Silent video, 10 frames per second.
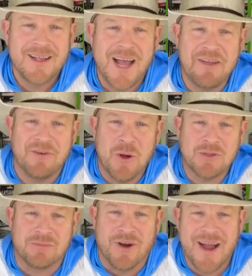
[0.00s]
Hey
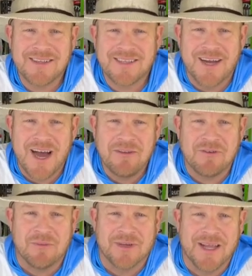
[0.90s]
folks, Brad Scott
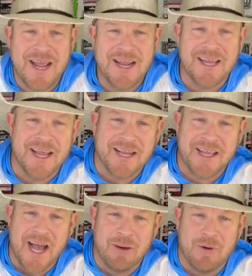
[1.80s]
from Canadian
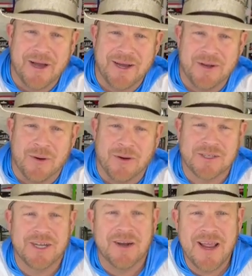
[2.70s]
Cowboy Outdoors here.